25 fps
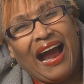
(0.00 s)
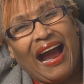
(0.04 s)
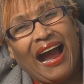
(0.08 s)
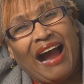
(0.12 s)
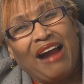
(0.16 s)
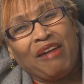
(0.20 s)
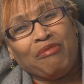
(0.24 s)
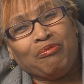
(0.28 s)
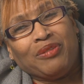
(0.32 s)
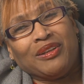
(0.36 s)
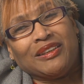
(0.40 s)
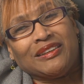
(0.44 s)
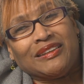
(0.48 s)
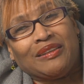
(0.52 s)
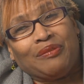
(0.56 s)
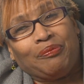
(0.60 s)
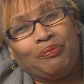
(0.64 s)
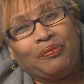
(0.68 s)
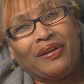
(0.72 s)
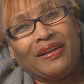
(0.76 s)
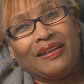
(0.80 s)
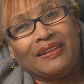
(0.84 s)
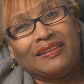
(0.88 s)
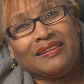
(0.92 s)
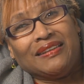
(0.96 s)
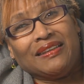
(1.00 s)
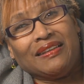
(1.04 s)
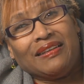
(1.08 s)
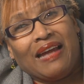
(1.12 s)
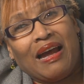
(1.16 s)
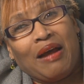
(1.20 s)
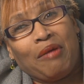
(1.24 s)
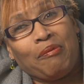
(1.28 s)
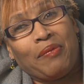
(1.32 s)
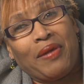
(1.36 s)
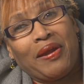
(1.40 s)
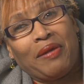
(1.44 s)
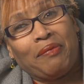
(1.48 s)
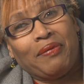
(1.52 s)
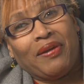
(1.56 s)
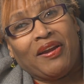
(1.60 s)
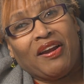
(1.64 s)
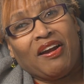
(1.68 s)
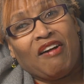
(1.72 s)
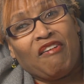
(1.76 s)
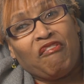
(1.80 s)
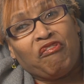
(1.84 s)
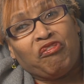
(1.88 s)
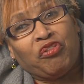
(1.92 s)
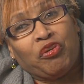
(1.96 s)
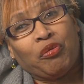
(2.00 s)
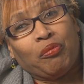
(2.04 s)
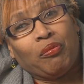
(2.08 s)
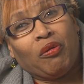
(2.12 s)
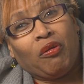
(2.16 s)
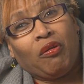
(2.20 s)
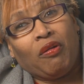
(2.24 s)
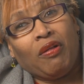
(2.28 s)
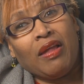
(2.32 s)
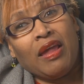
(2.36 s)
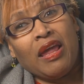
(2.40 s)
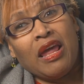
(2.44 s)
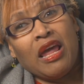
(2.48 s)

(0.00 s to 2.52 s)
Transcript: I must admit did not make me comfortable.